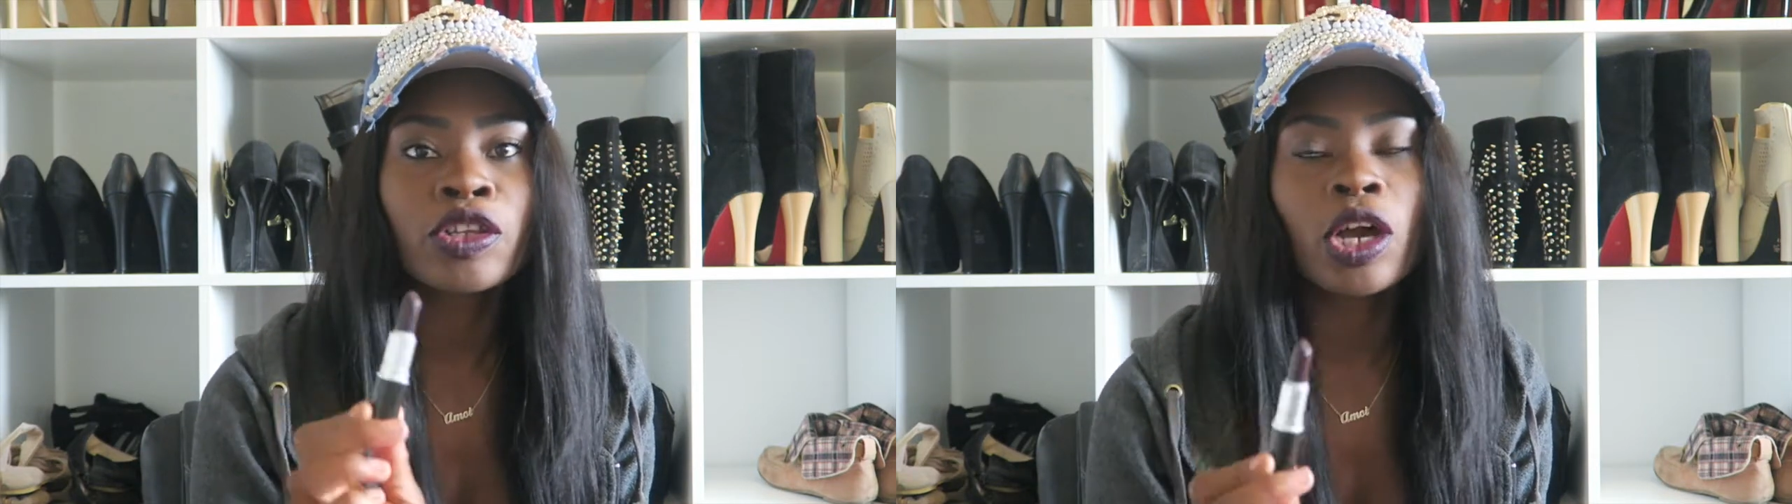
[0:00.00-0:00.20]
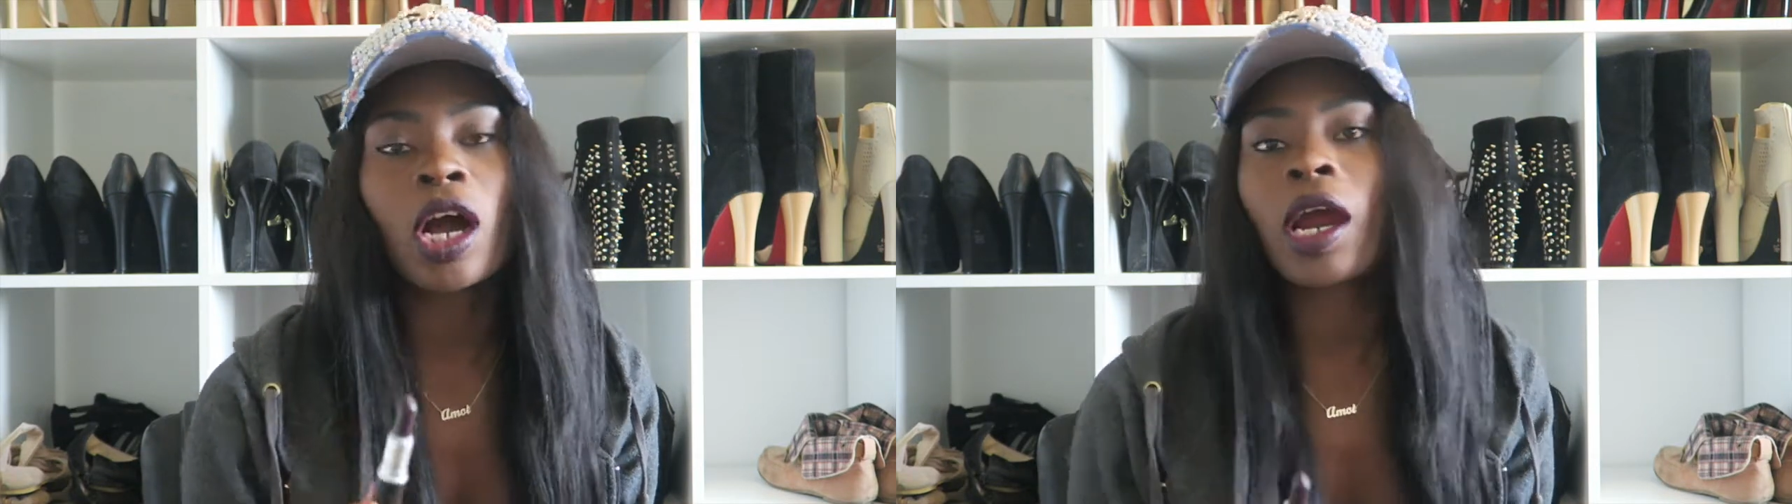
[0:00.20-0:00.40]

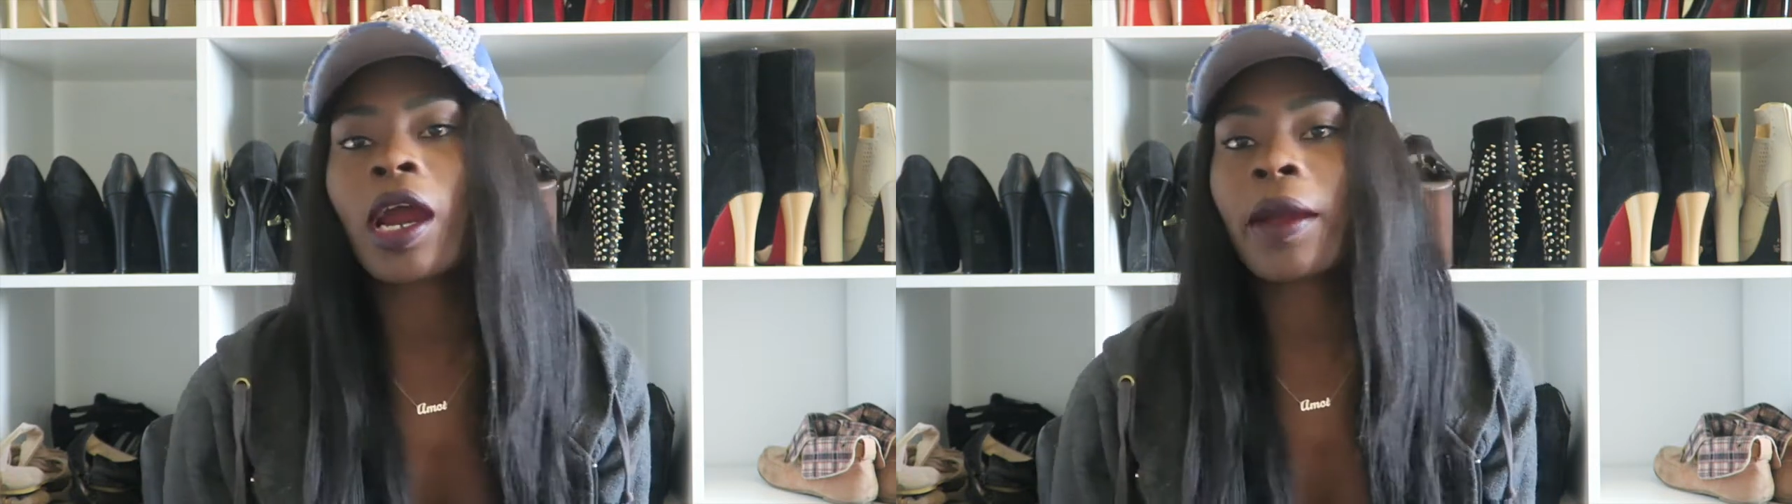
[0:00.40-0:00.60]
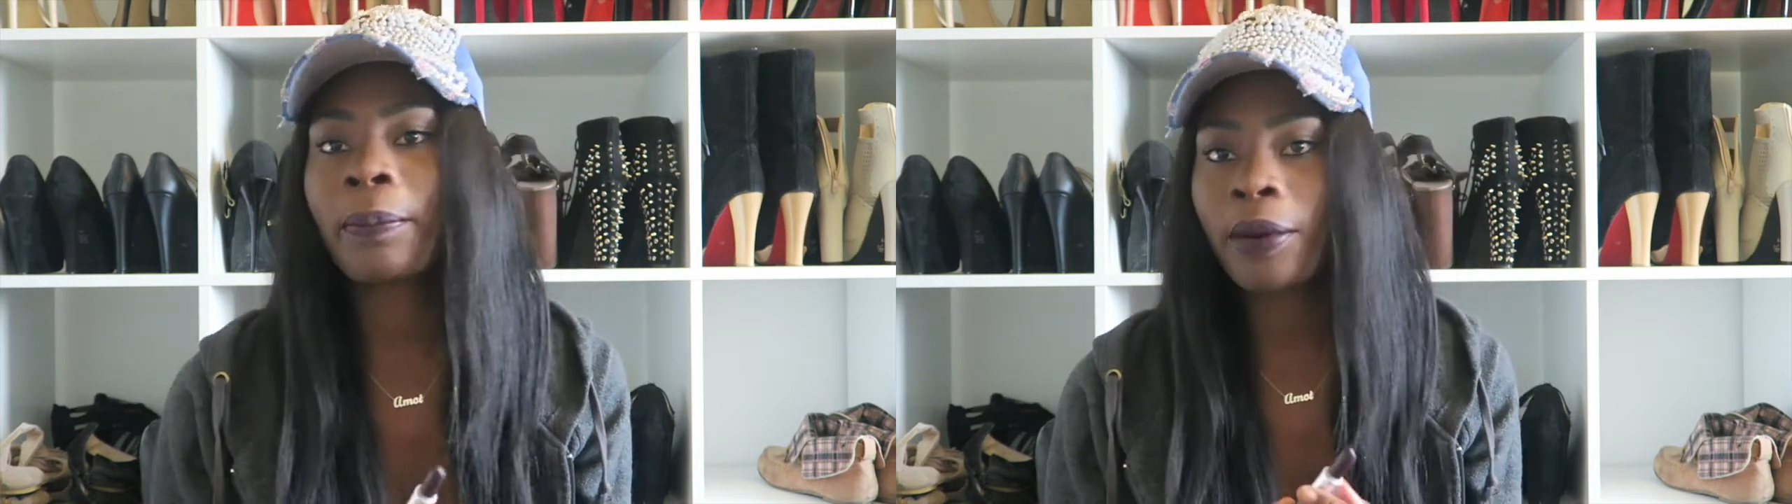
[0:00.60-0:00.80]

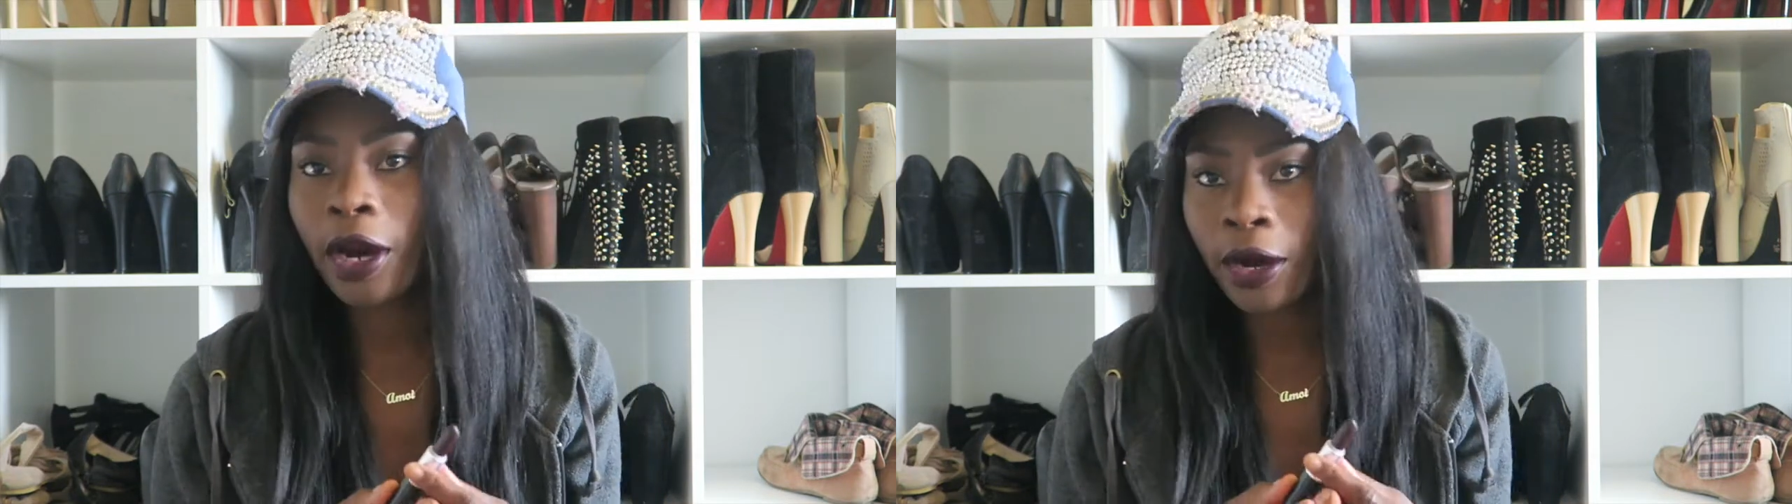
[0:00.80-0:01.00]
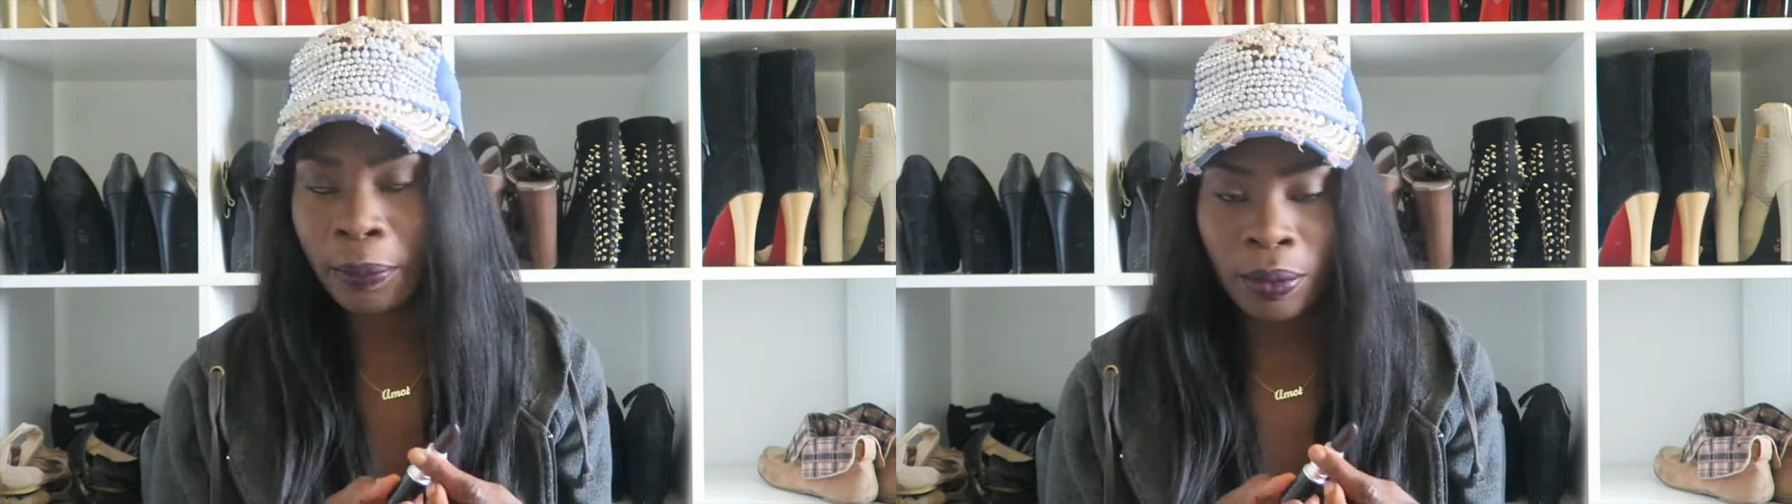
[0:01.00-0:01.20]
dark
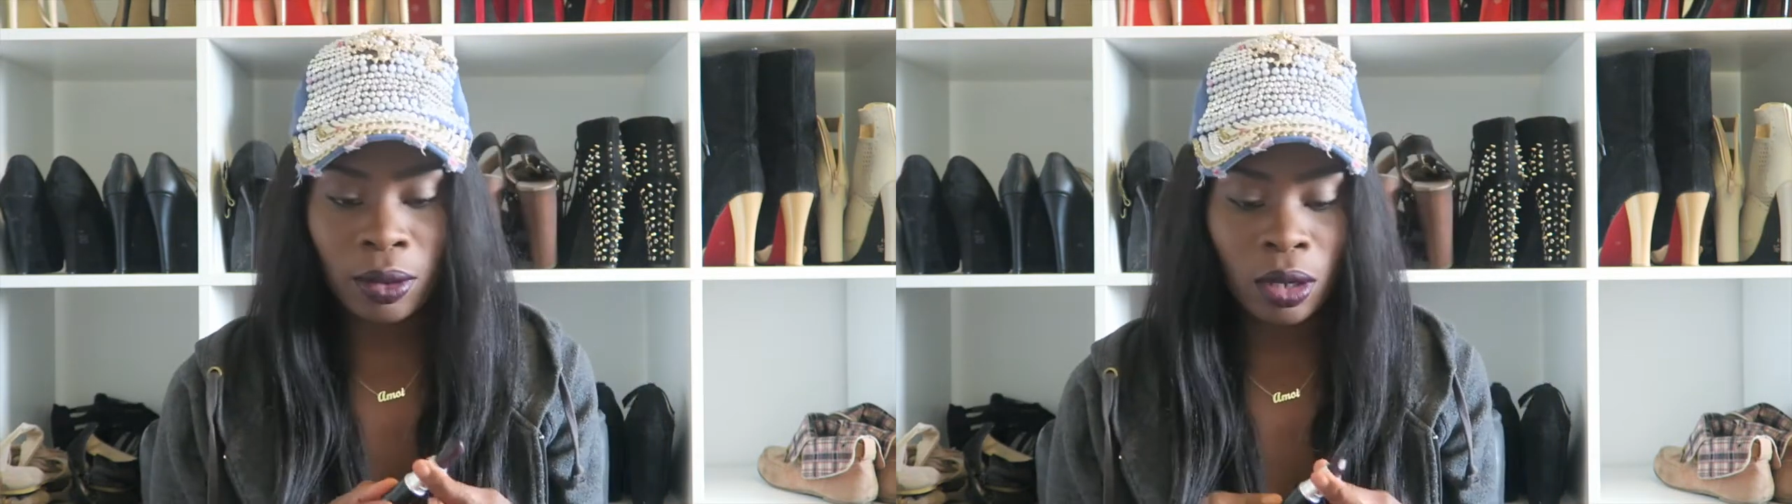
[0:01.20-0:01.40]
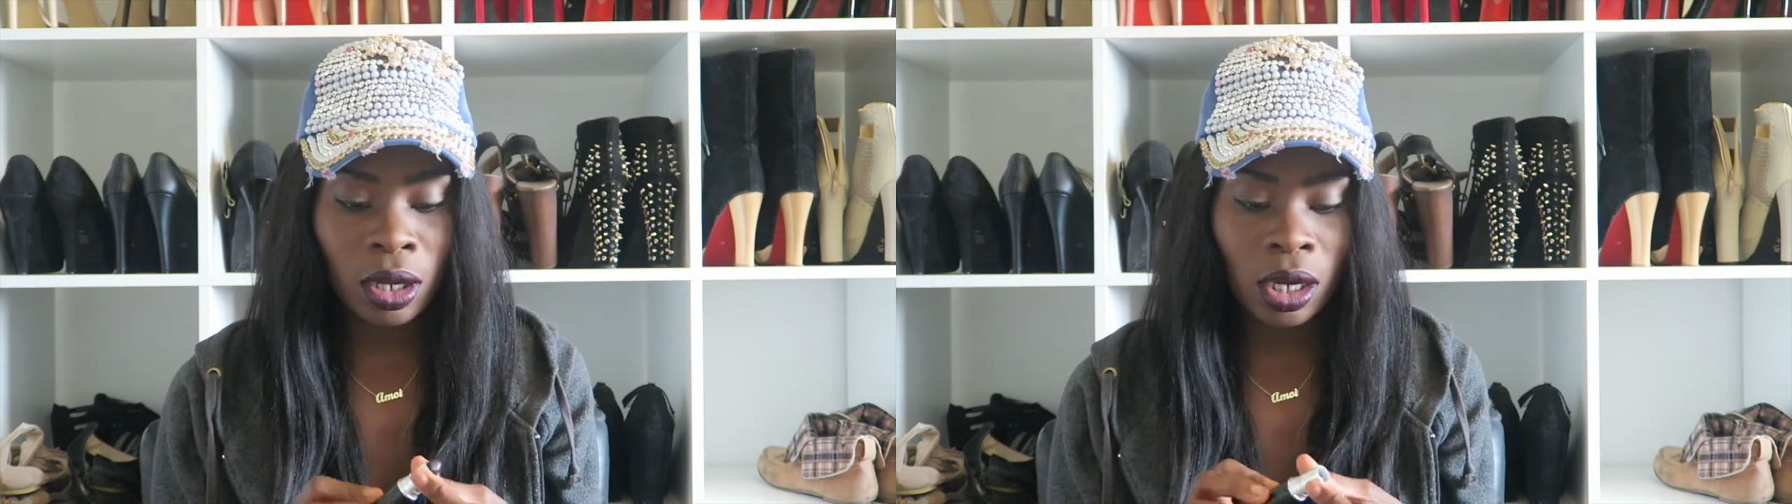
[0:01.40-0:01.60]

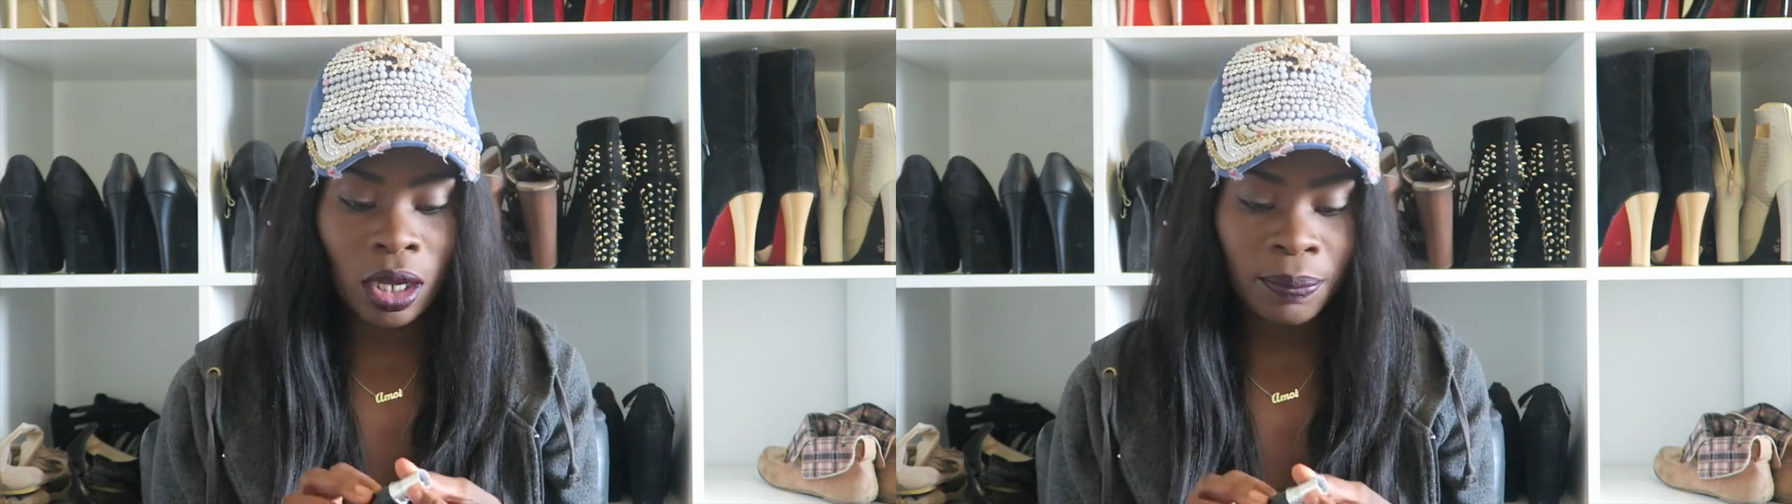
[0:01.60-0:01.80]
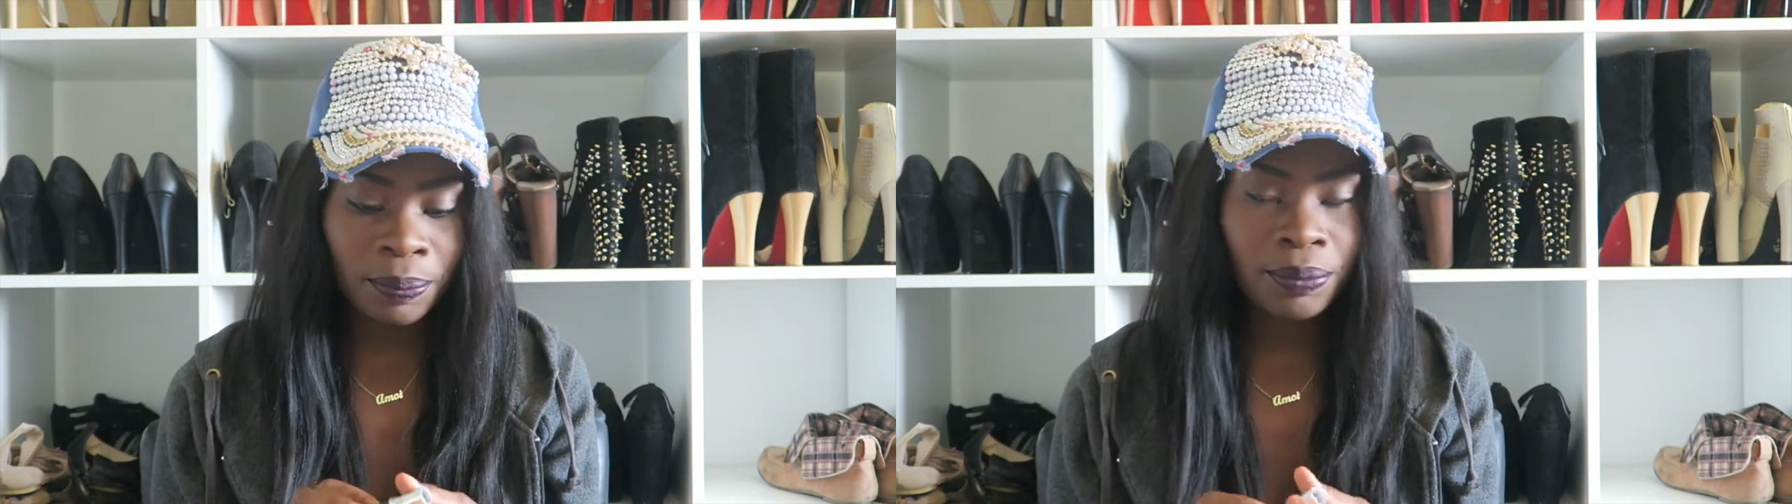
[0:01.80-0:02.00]
purple
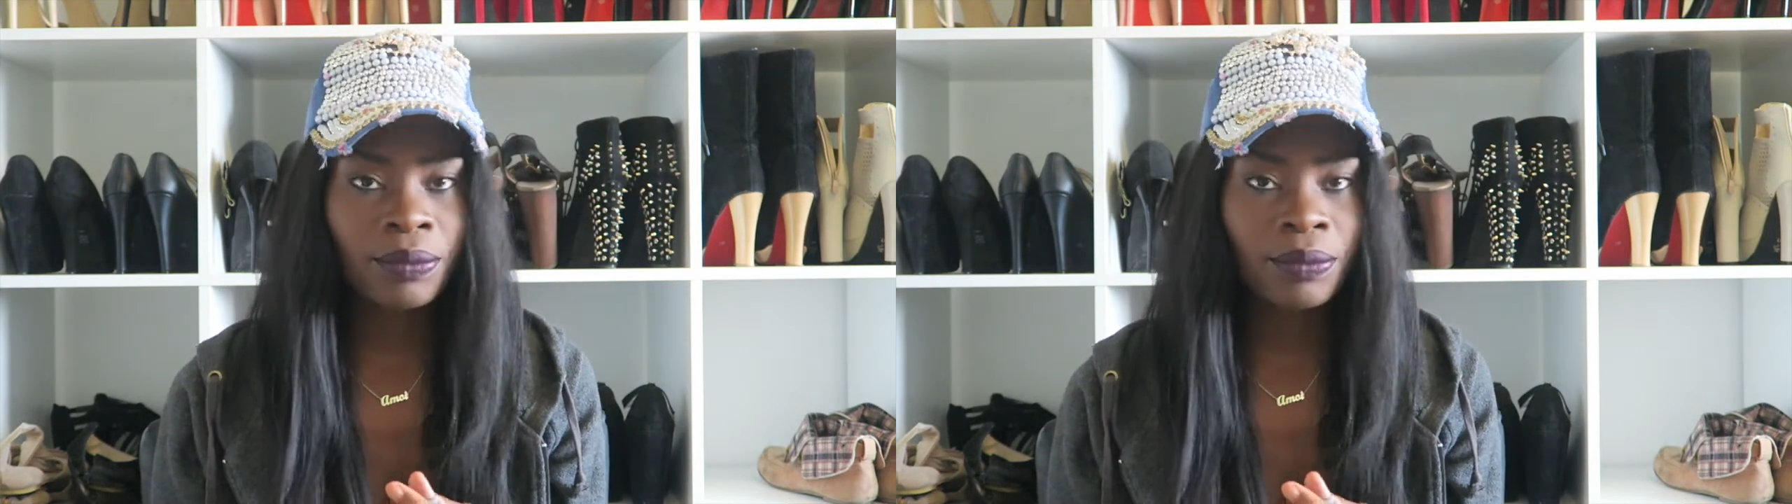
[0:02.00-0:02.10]
color,